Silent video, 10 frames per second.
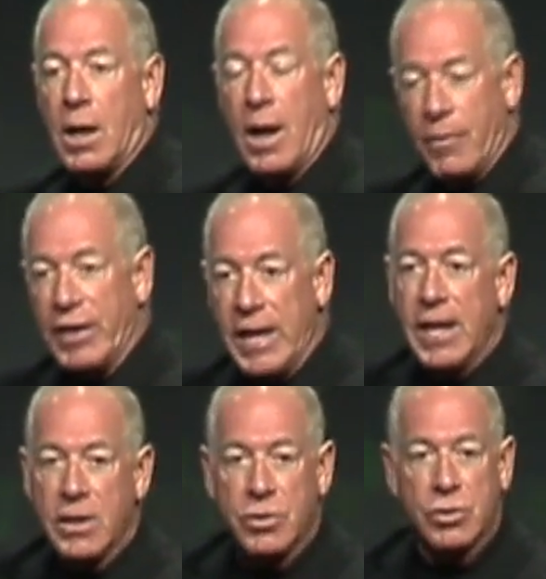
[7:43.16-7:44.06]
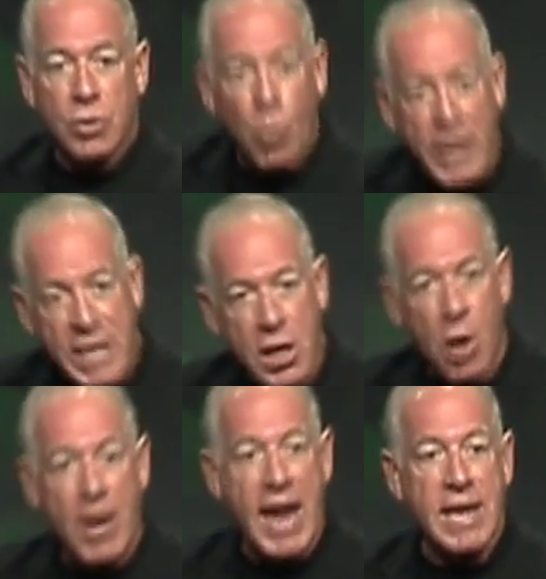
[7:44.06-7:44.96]
of it is, so we can
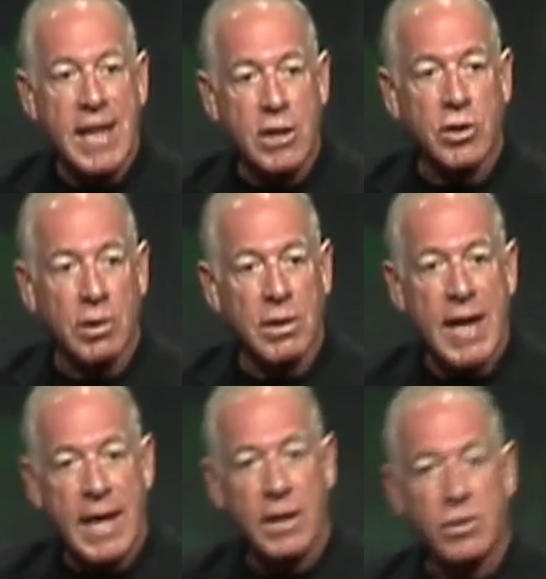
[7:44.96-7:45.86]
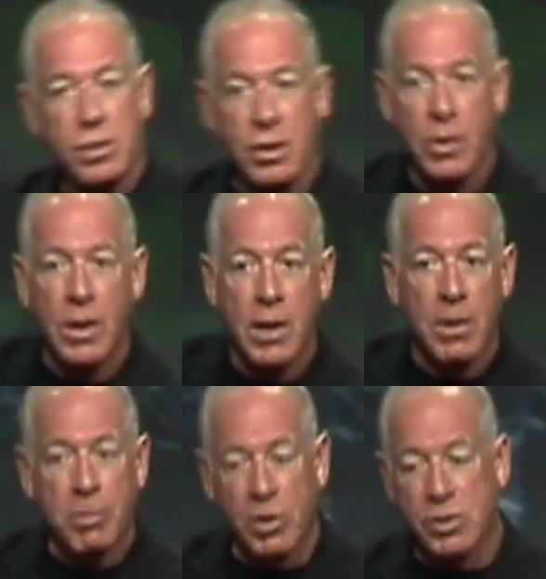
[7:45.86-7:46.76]
go ahead and then turn that into
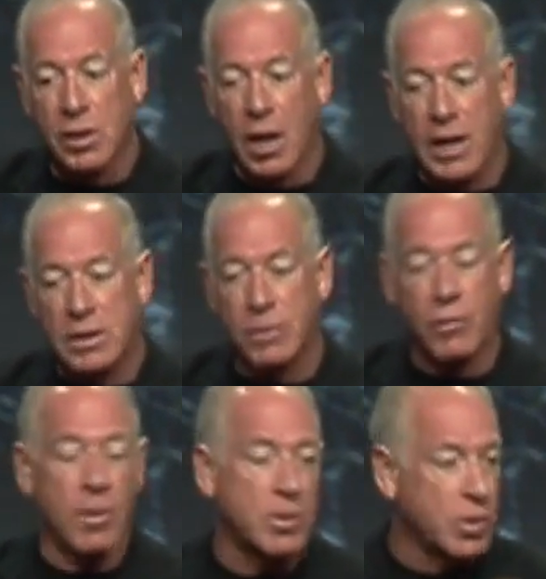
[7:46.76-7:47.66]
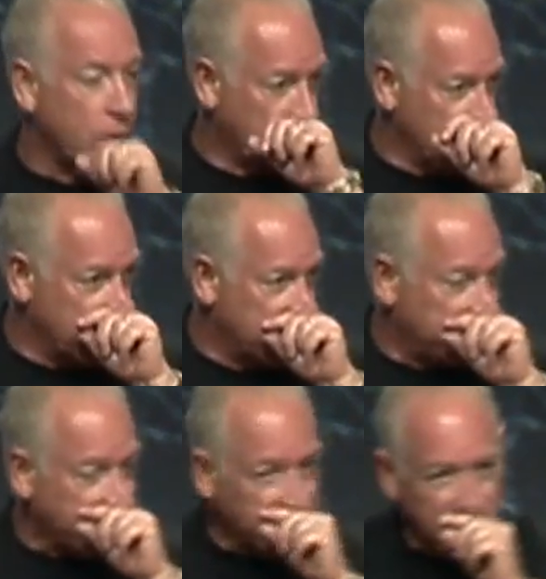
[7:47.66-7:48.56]
personalized pharmaceuticals.
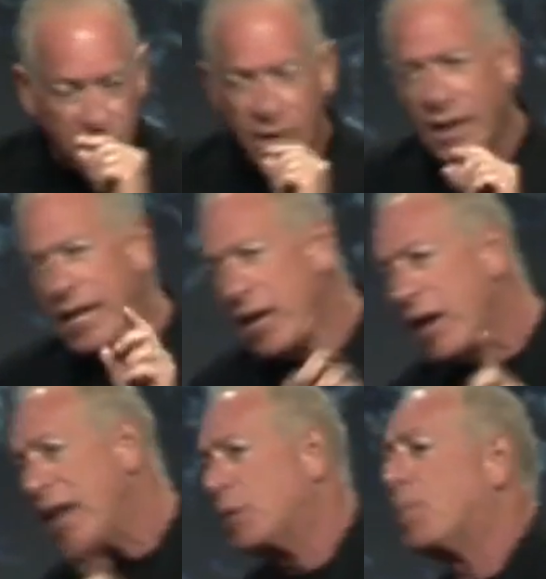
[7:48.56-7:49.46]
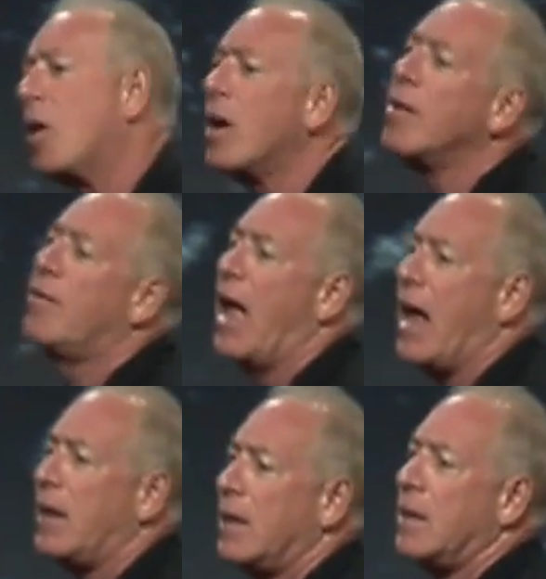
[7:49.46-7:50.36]
Internet is part of
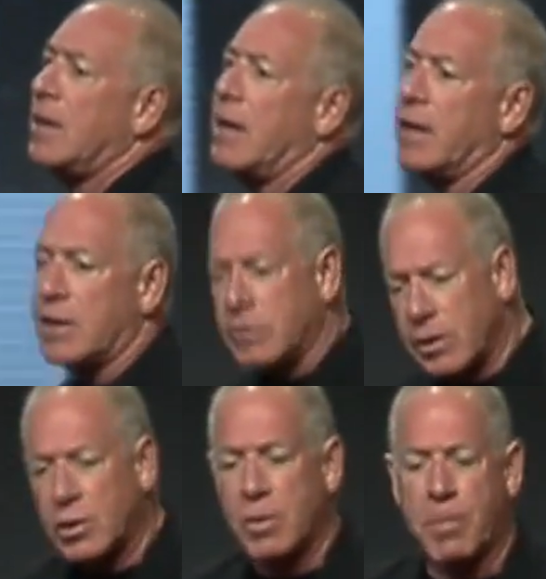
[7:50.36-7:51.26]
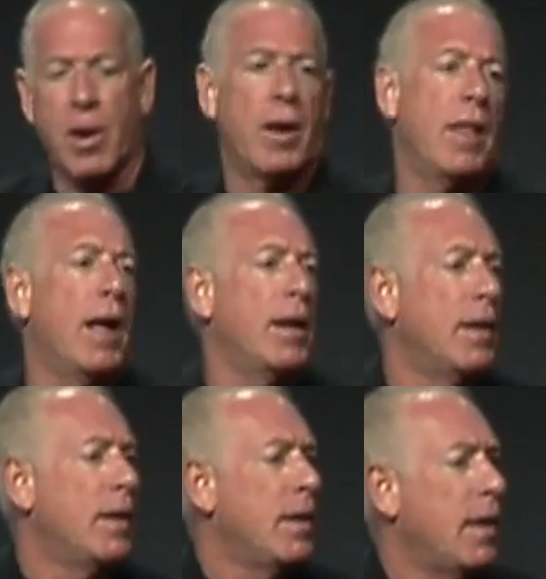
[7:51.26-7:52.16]
that and a critical part of that.
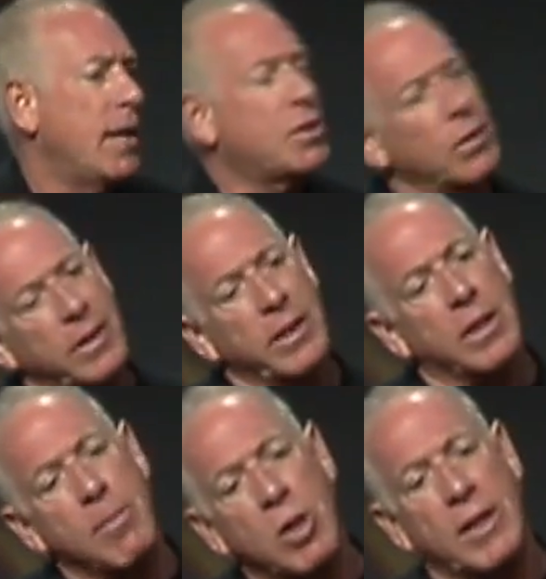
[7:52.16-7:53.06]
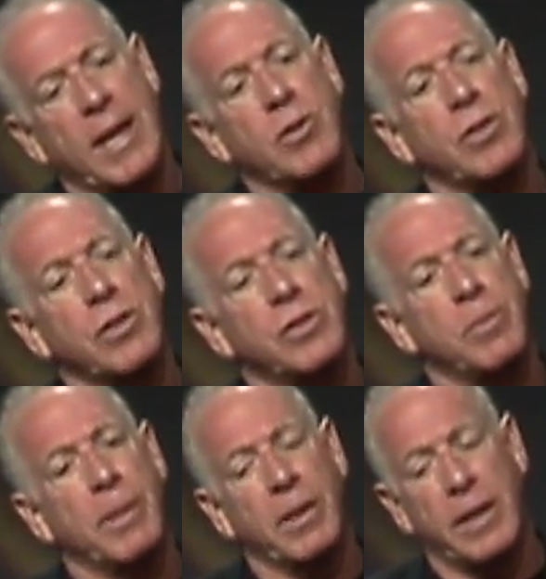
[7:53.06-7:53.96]
And certainly the communications, the
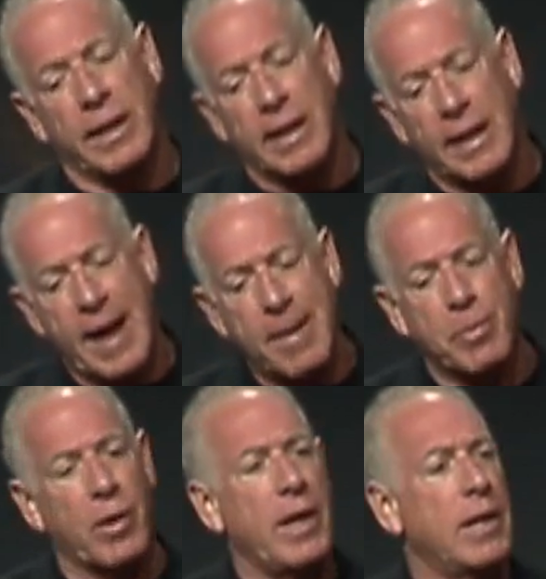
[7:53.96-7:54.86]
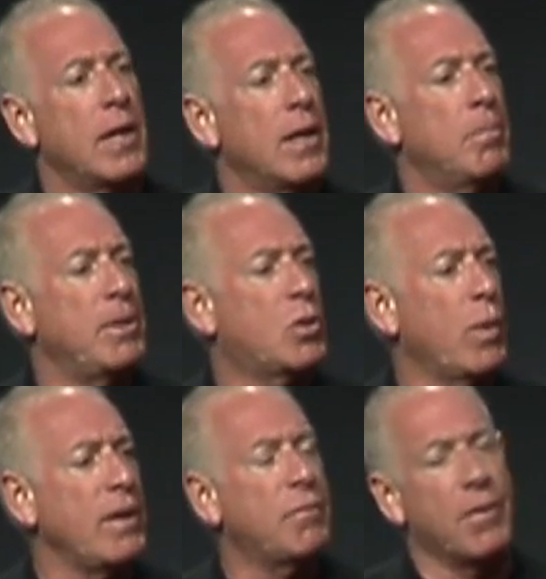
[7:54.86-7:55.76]
ability to collaborate
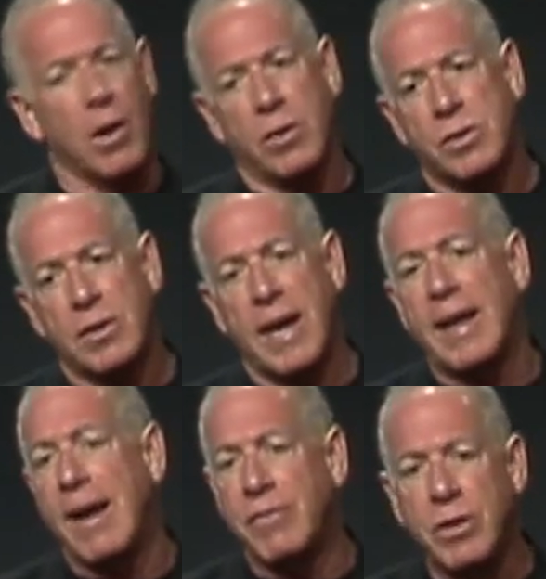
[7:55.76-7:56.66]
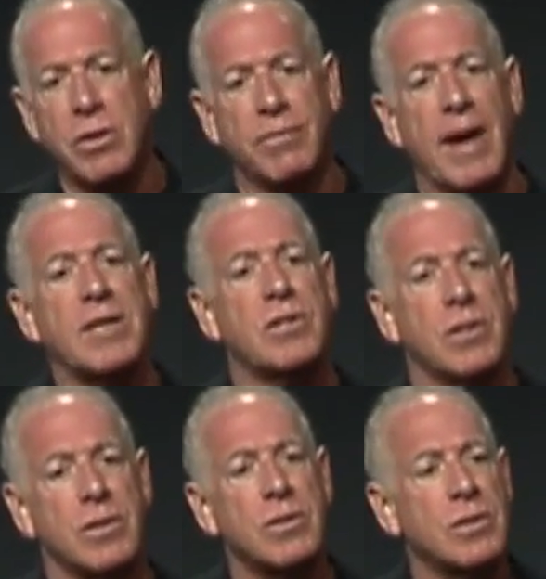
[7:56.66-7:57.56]
between folks and to have new
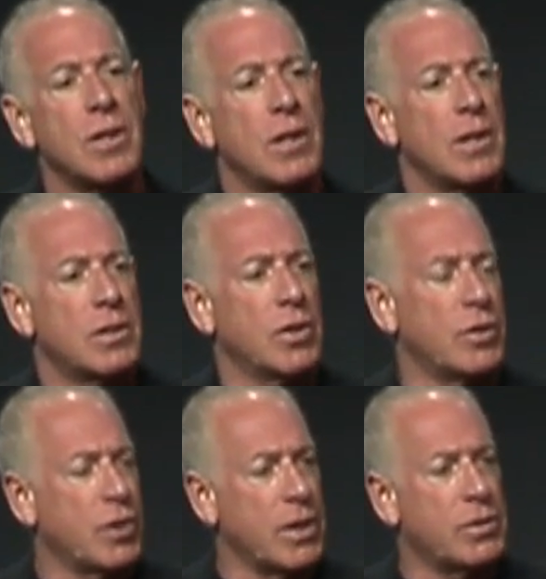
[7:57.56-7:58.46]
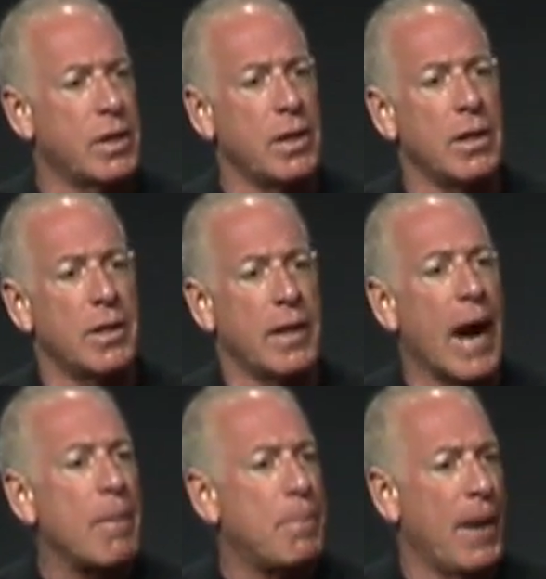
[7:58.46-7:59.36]
devices such as the
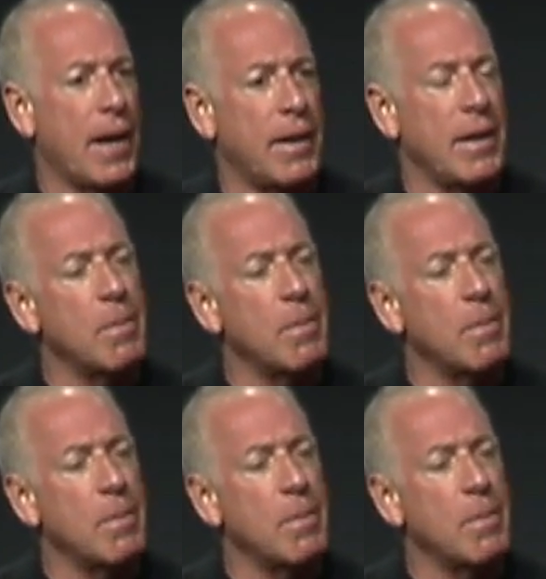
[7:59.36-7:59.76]
iPad, the